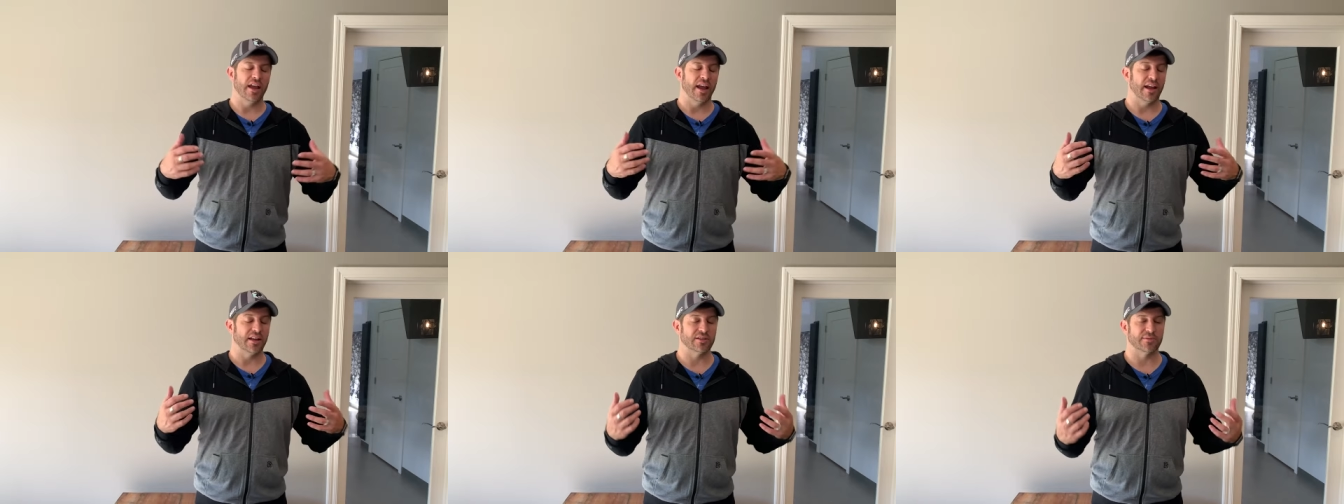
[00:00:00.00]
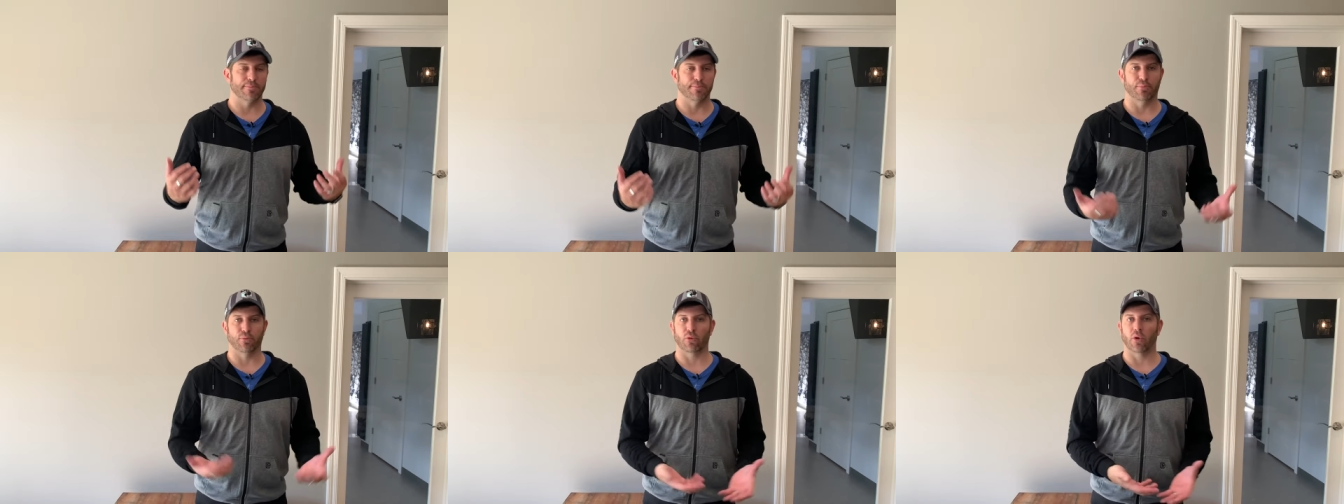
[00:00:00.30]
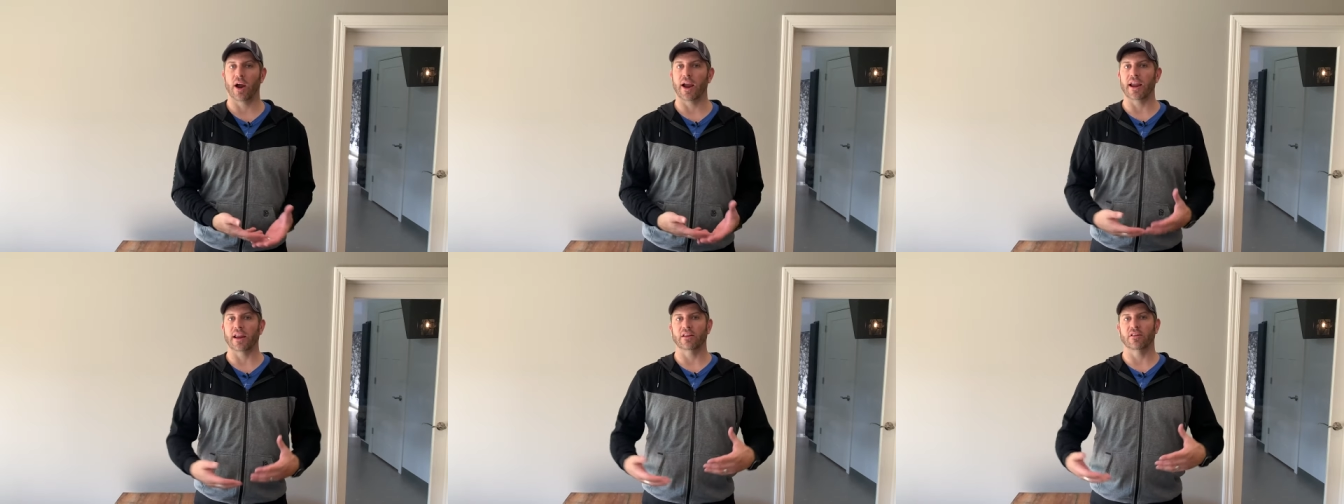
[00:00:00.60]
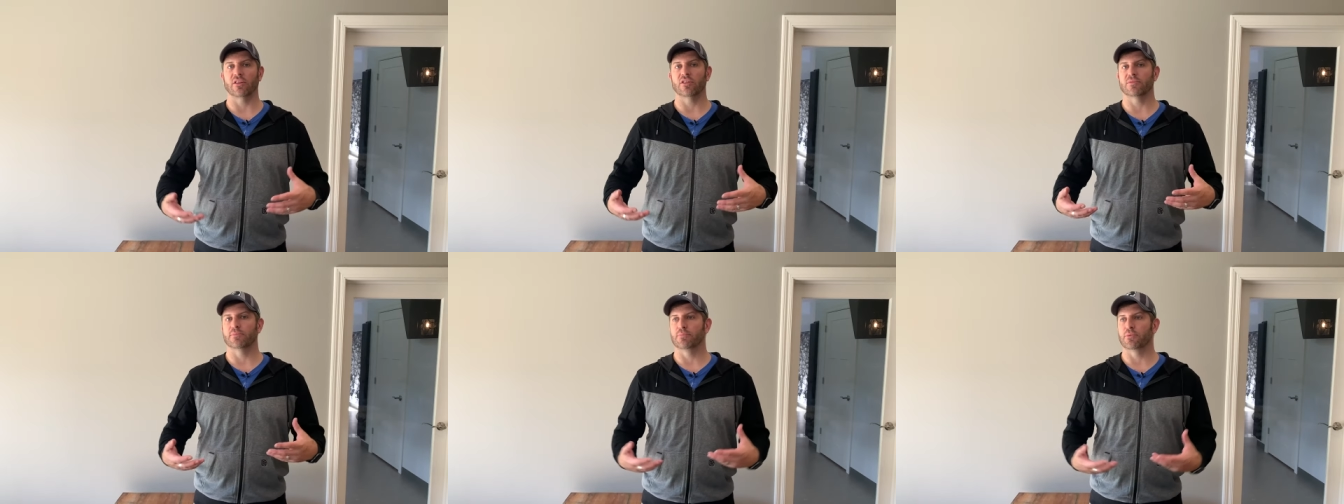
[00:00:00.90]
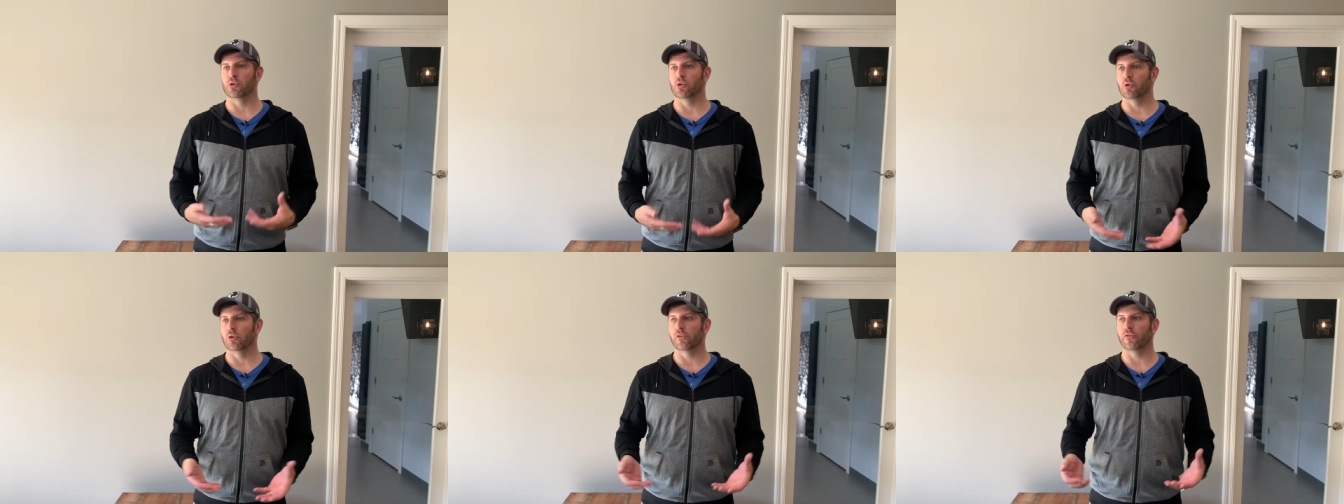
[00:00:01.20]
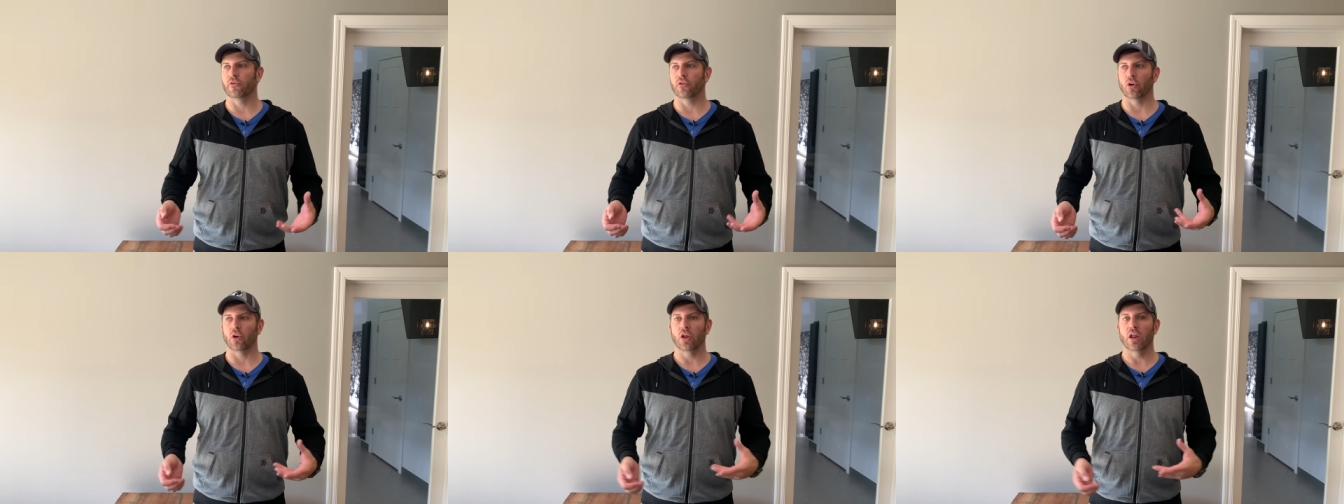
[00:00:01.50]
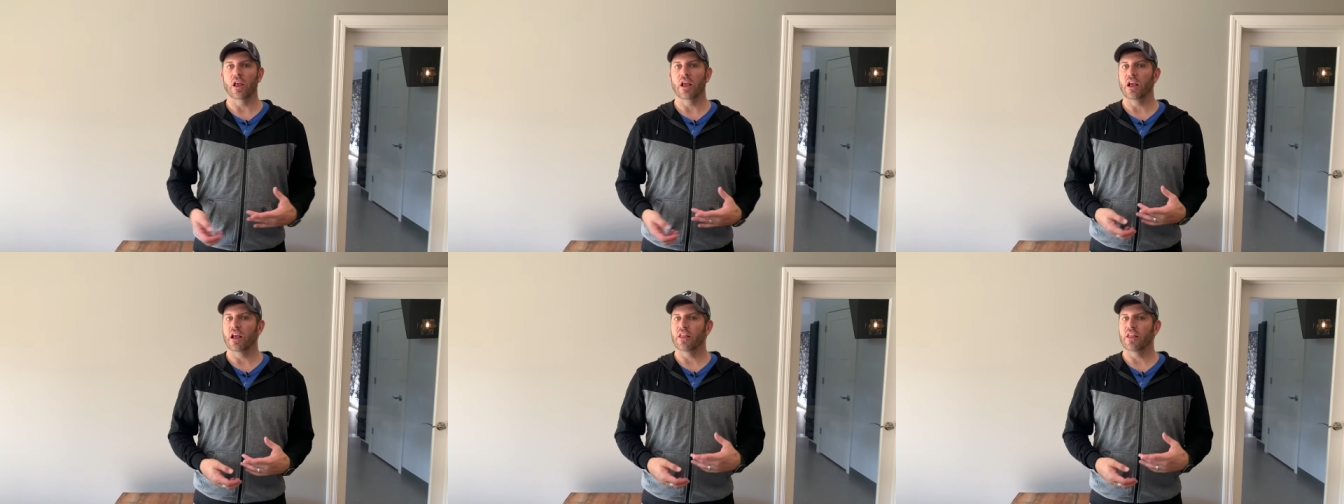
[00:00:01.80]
it's bright, it's beautiful.